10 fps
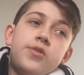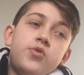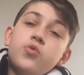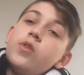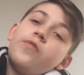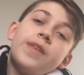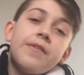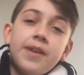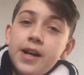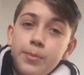No, I've
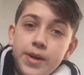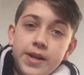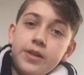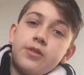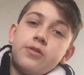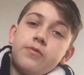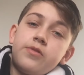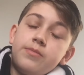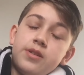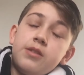never had my haircut
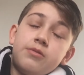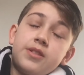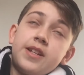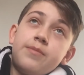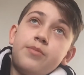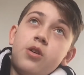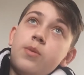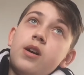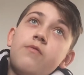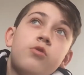from outside a
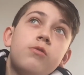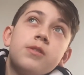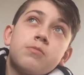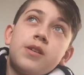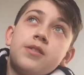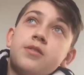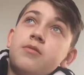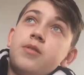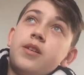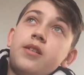barber. I've always went
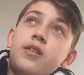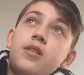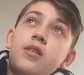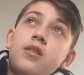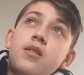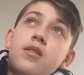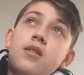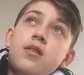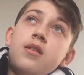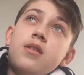to
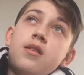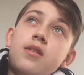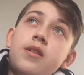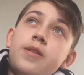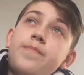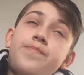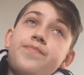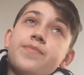a